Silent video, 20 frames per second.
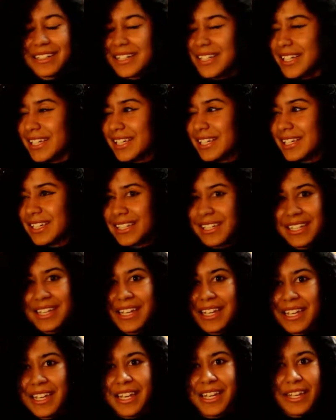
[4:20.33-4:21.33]
Like,
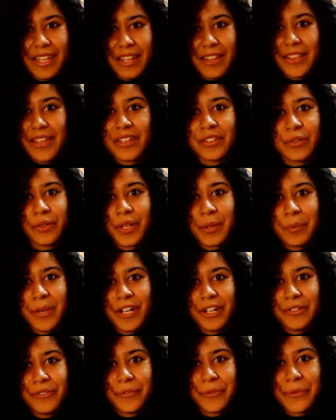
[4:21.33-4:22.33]
and that's what I
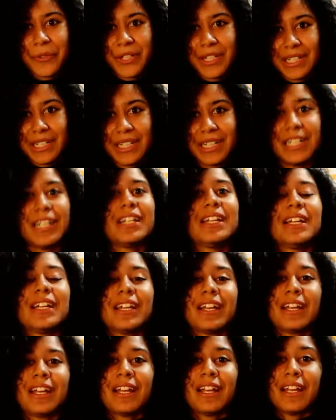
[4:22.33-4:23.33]
bought it for.
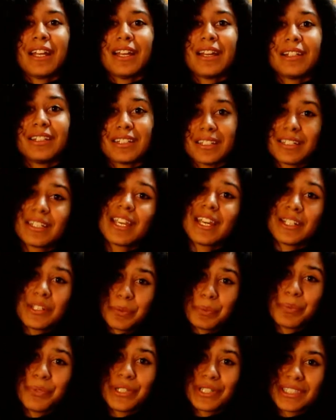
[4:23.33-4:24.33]

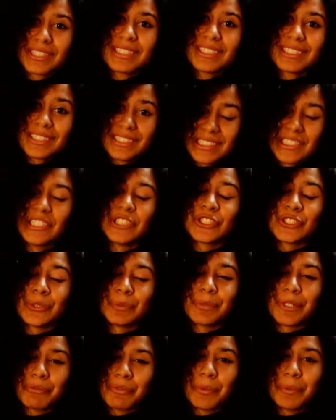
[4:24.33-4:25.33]
Sketchbook
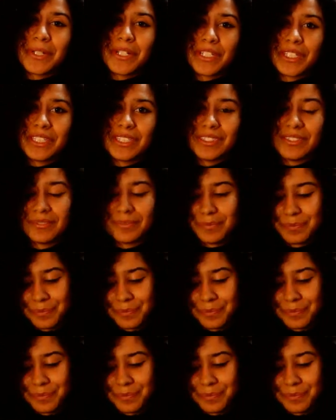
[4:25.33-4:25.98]
syndrome, everybody.